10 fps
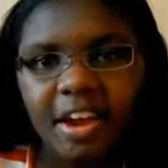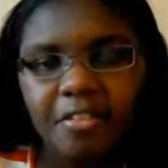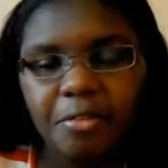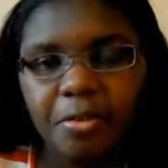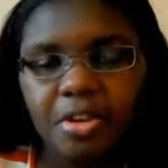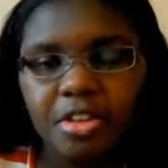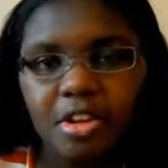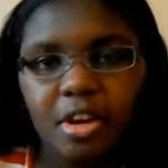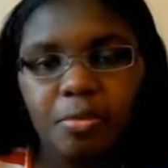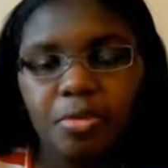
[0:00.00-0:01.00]
Hi
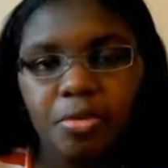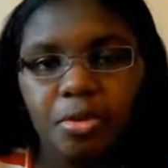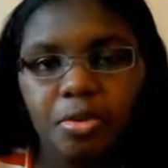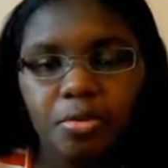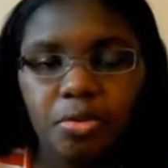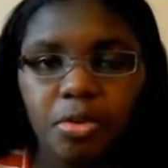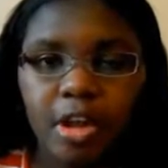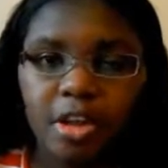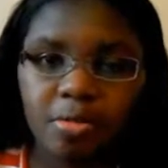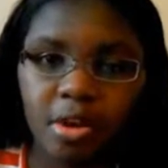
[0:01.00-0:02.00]
everyone, today we're doing
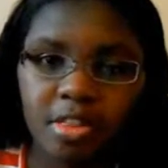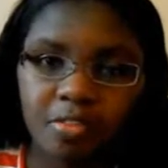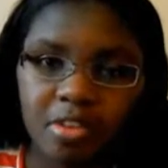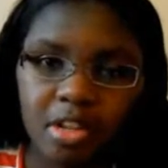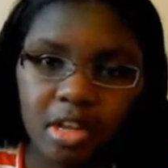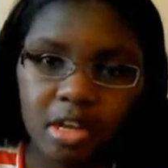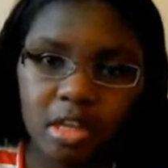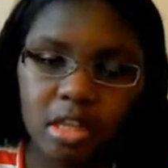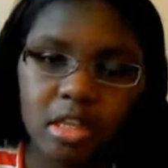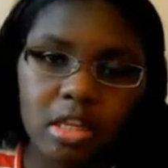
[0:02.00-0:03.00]
Real Housewives of
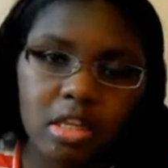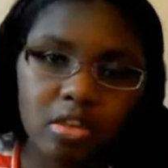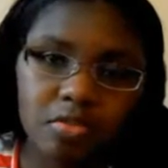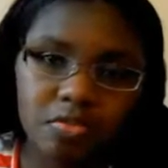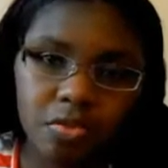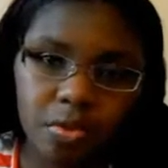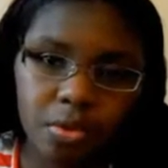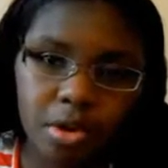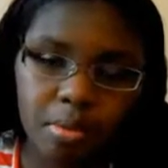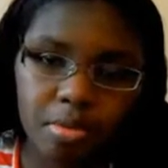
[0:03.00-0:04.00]
Atlanta Season
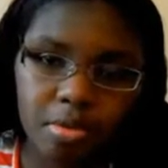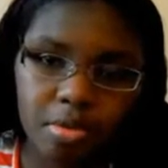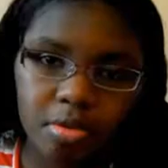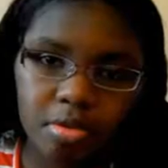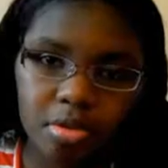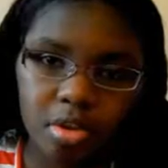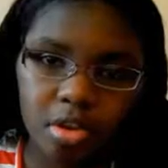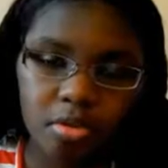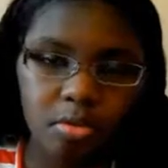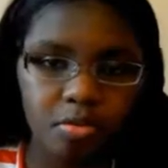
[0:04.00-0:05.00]
4 Episode
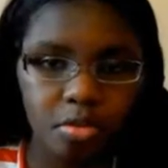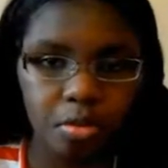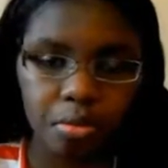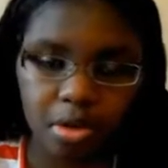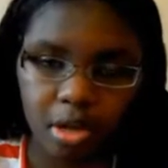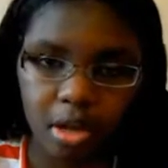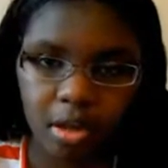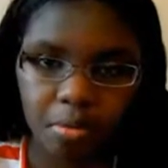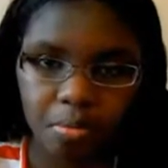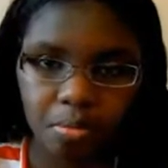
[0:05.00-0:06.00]
6 review
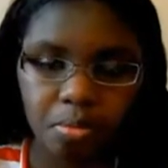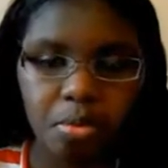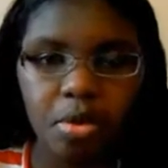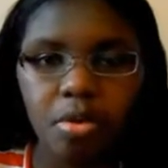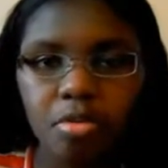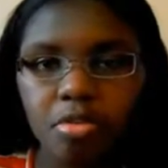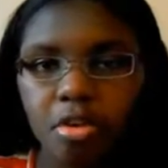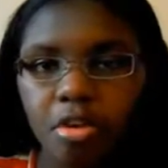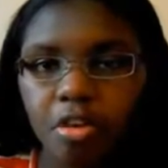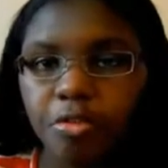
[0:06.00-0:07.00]
recap. We're going to
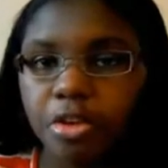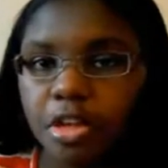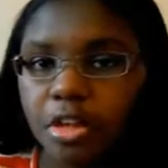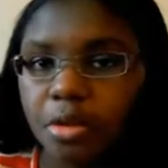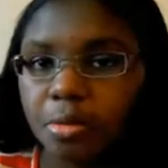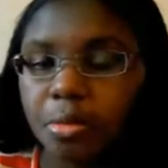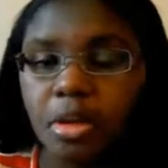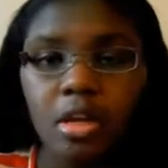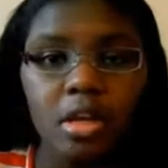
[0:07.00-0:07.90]
start off with Kim.